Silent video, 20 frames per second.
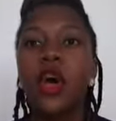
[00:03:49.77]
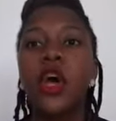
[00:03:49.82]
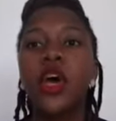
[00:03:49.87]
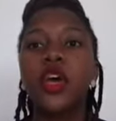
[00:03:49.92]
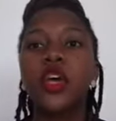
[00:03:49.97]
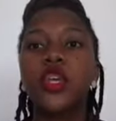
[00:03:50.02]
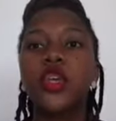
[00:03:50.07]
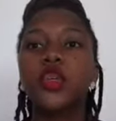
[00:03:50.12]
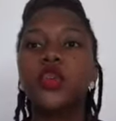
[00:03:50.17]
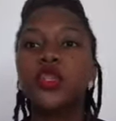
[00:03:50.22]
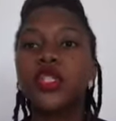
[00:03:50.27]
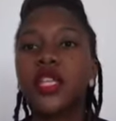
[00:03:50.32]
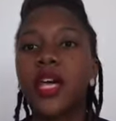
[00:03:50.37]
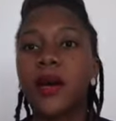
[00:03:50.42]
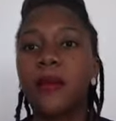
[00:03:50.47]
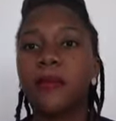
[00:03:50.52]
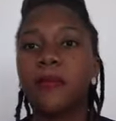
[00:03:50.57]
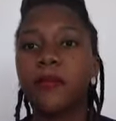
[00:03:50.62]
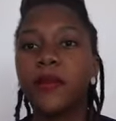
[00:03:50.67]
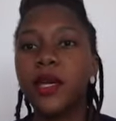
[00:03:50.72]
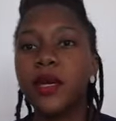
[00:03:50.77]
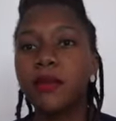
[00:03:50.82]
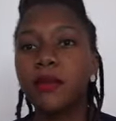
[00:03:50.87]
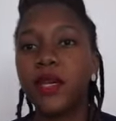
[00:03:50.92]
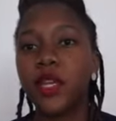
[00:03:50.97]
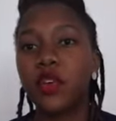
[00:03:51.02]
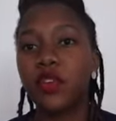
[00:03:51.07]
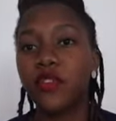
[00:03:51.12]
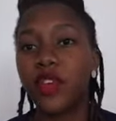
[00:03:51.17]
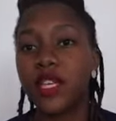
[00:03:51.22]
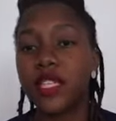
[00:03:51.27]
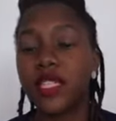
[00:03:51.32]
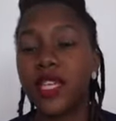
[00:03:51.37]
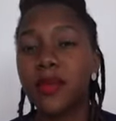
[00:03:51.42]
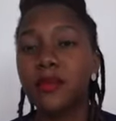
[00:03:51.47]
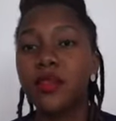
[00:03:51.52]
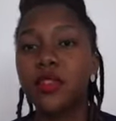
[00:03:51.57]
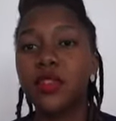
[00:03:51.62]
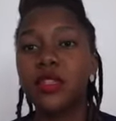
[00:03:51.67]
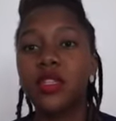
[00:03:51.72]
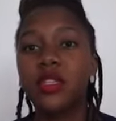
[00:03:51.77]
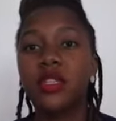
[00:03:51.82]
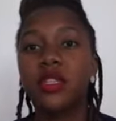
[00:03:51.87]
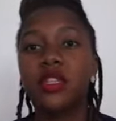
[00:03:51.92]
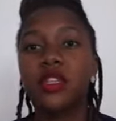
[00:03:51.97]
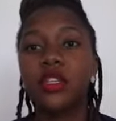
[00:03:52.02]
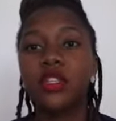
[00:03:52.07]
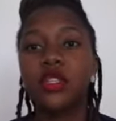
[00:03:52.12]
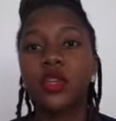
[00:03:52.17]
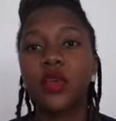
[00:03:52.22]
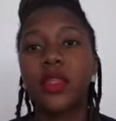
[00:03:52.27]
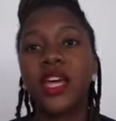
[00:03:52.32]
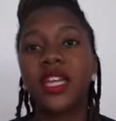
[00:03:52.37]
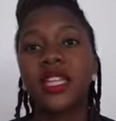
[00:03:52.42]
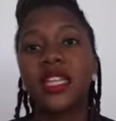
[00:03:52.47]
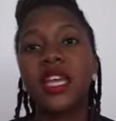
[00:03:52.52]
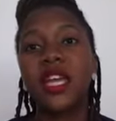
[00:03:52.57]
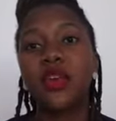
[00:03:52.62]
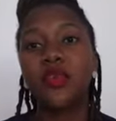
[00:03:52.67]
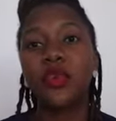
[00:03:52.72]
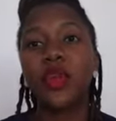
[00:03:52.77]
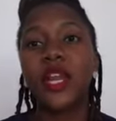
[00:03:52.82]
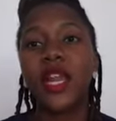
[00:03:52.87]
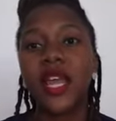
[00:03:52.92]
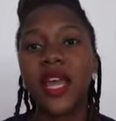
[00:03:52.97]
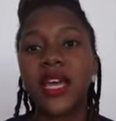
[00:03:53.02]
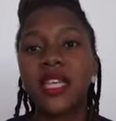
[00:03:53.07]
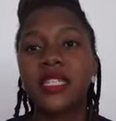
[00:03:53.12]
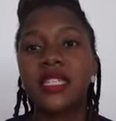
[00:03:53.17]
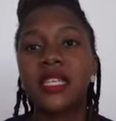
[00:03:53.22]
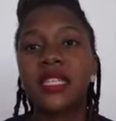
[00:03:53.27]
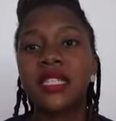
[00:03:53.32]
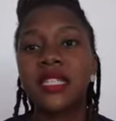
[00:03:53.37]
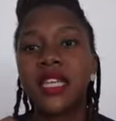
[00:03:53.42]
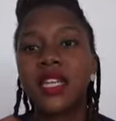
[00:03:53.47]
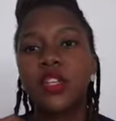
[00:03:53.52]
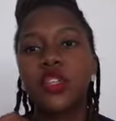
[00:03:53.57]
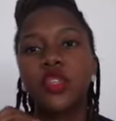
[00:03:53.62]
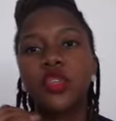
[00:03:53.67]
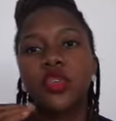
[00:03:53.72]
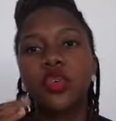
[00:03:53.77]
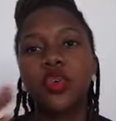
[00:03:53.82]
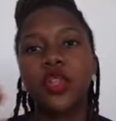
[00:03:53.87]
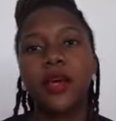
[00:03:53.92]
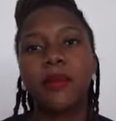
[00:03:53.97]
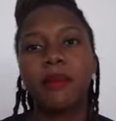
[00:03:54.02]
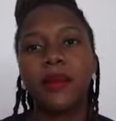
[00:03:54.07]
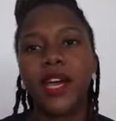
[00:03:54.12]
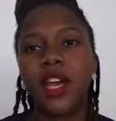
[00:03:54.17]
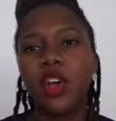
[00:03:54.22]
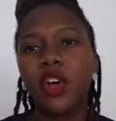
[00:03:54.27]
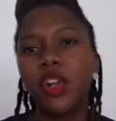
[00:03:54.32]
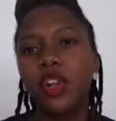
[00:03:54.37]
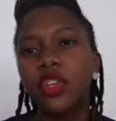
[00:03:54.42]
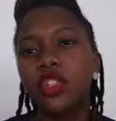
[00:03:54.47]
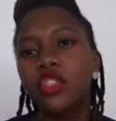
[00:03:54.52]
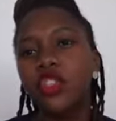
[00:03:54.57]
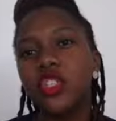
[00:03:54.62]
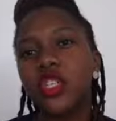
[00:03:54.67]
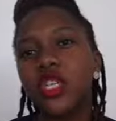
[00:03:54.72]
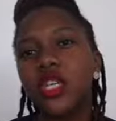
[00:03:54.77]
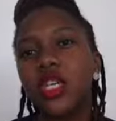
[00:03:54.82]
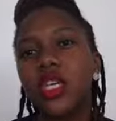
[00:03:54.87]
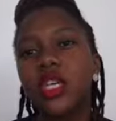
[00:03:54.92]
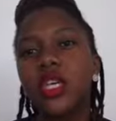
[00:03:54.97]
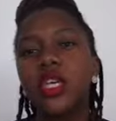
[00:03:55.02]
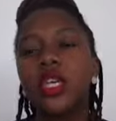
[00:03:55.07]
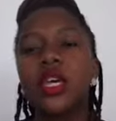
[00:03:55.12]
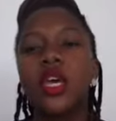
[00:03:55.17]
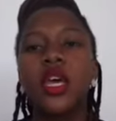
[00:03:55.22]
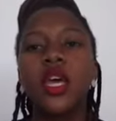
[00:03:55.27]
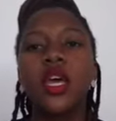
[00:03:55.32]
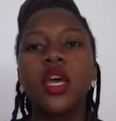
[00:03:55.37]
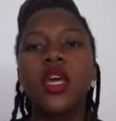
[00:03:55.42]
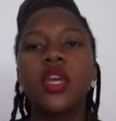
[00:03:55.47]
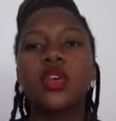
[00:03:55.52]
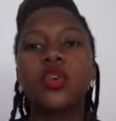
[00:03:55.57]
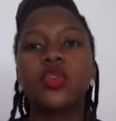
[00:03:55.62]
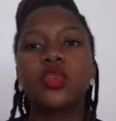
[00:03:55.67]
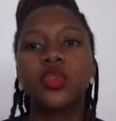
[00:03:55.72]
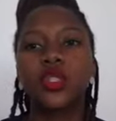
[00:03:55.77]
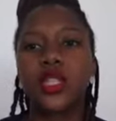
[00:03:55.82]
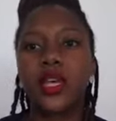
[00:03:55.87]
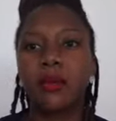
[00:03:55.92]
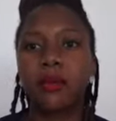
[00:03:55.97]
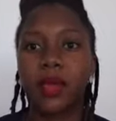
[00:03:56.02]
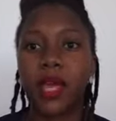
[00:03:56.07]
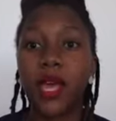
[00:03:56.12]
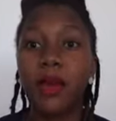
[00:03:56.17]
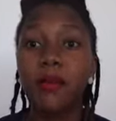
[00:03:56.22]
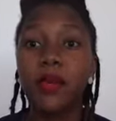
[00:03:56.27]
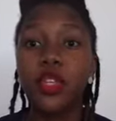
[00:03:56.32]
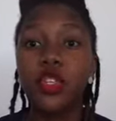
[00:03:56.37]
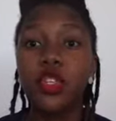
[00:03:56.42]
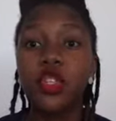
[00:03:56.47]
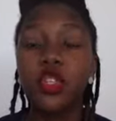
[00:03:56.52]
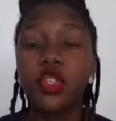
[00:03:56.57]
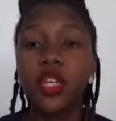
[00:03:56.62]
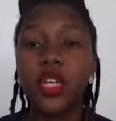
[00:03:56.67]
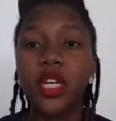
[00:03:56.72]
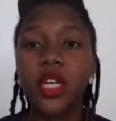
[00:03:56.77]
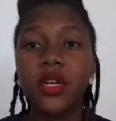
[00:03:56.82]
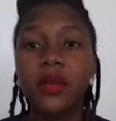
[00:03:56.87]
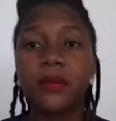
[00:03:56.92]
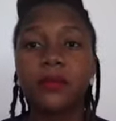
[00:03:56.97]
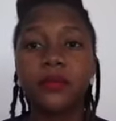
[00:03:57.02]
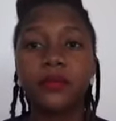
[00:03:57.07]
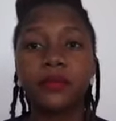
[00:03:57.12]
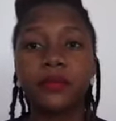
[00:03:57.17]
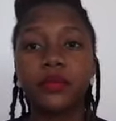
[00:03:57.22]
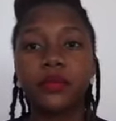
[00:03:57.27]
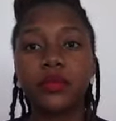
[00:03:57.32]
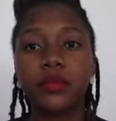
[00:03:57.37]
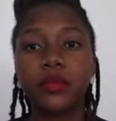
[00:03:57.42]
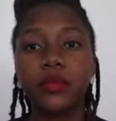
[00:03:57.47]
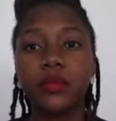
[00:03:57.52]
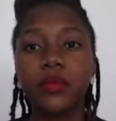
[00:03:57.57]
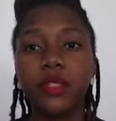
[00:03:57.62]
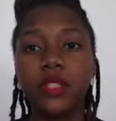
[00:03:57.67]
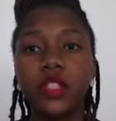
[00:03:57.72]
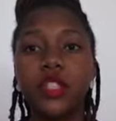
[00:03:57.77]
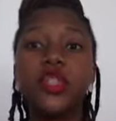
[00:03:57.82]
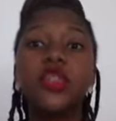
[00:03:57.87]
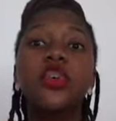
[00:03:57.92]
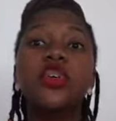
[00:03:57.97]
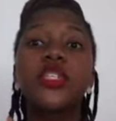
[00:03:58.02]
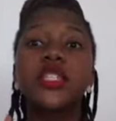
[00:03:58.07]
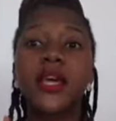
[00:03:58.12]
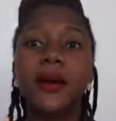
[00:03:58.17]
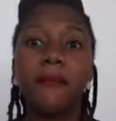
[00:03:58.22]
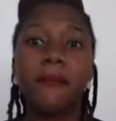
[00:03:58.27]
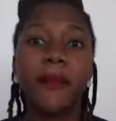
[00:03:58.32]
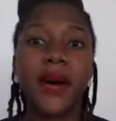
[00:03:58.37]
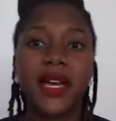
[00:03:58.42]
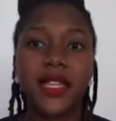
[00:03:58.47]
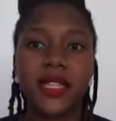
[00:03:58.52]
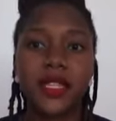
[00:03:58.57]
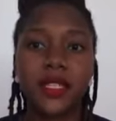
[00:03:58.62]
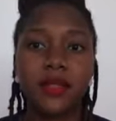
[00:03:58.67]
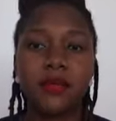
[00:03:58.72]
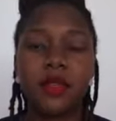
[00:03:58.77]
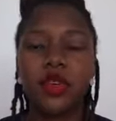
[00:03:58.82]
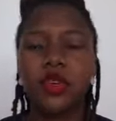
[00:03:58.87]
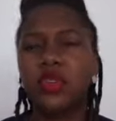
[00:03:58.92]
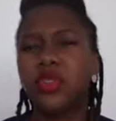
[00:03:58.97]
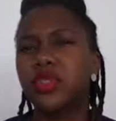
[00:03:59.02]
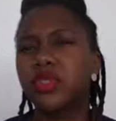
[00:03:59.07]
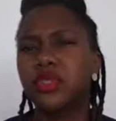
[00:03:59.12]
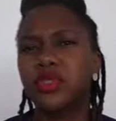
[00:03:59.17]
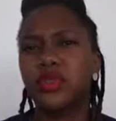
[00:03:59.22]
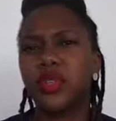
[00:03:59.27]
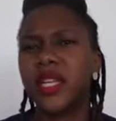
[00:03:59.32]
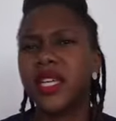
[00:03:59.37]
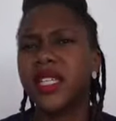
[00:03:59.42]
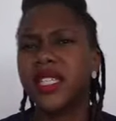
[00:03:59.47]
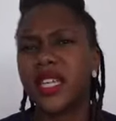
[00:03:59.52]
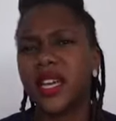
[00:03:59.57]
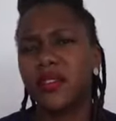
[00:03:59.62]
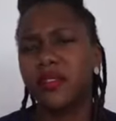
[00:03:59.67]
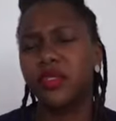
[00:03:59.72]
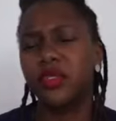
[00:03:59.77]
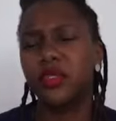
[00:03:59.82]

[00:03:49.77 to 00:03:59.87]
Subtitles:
you do some bit of exams so that they really assess that you know the biology, some chemistry, some maths, because you later have to